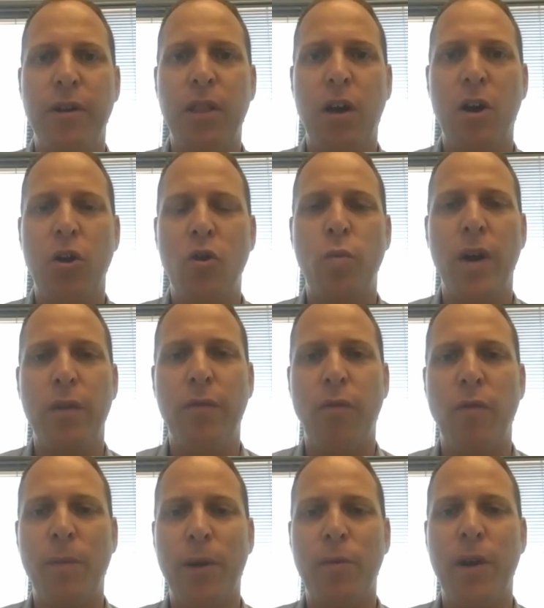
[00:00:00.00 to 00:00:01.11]
large wave
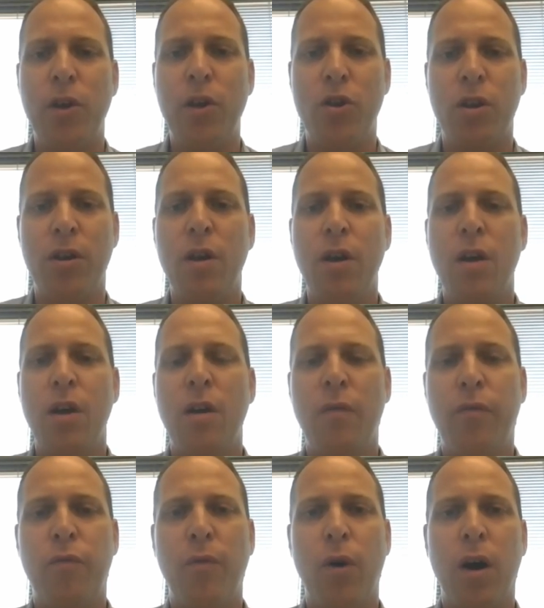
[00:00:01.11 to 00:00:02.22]
of immigration
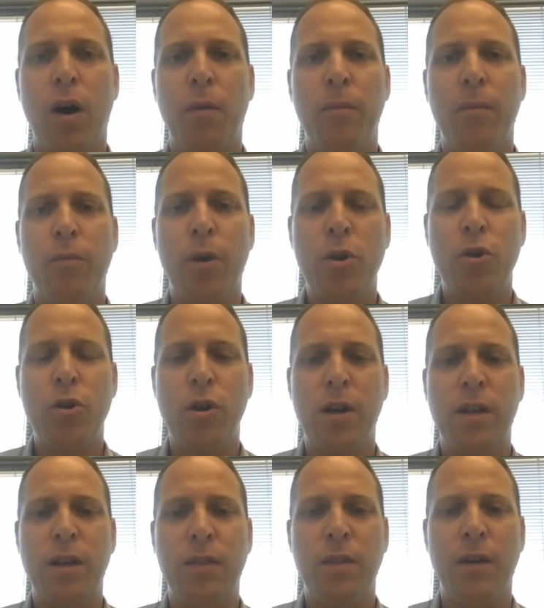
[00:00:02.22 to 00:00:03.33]
from Russia
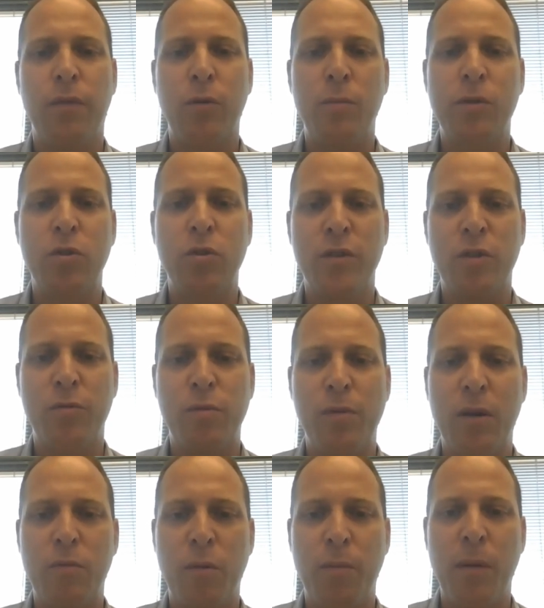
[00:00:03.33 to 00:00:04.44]
and former Soviet
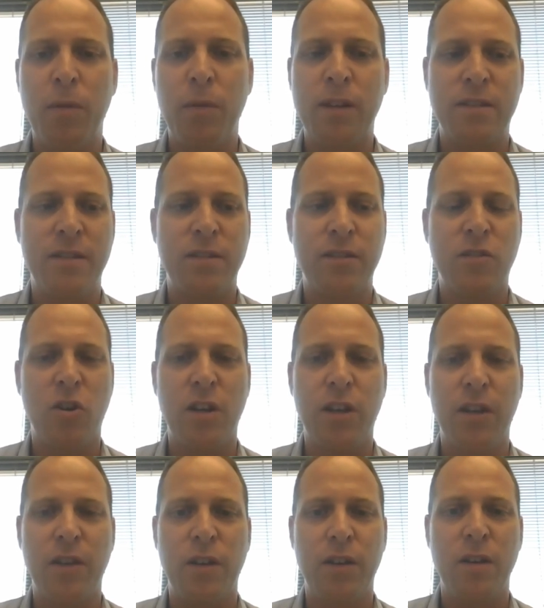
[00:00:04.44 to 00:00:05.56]
republics starting
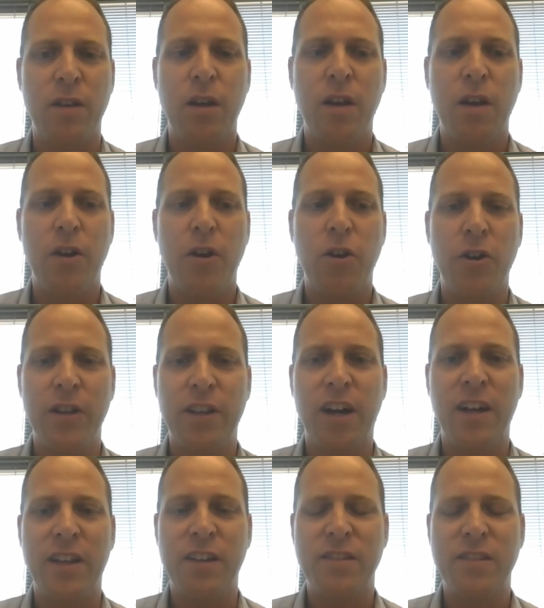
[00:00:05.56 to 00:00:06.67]
the early
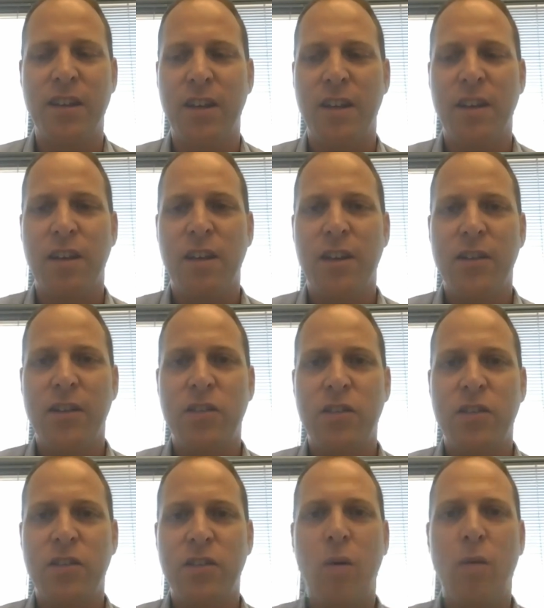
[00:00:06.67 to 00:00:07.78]
90s.
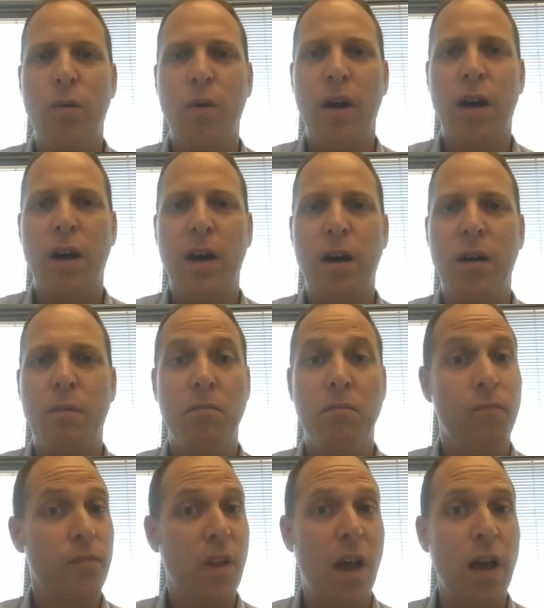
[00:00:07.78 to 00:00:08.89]
So
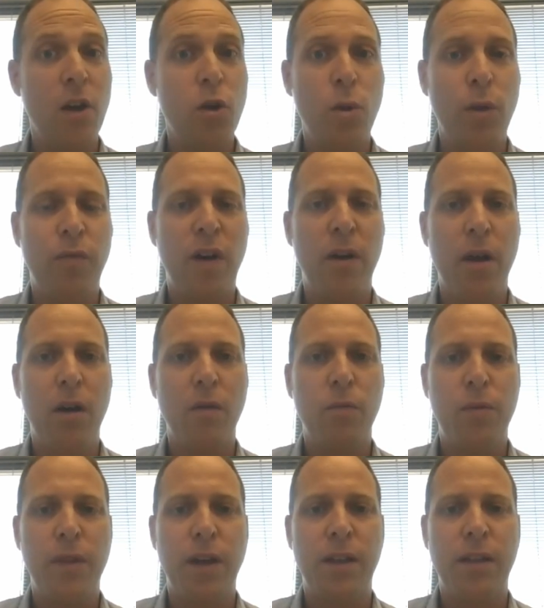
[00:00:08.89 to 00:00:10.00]
I actually found
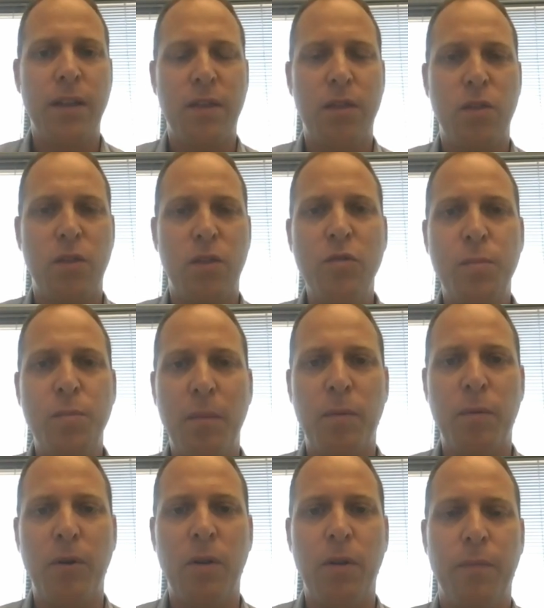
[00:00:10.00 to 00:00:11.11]
out that those
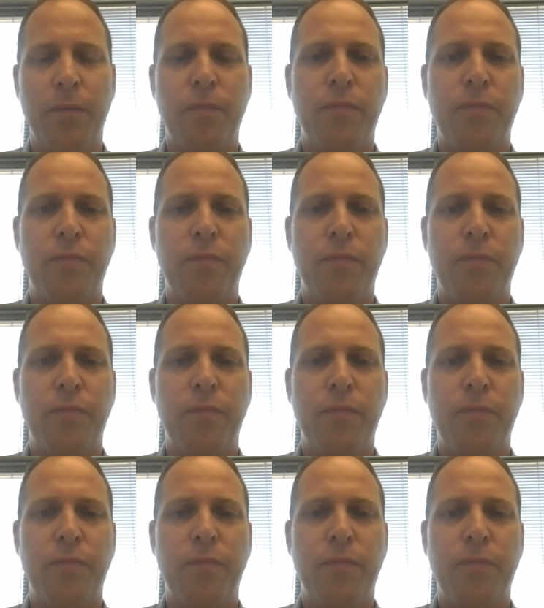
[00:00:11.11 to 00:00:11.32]
people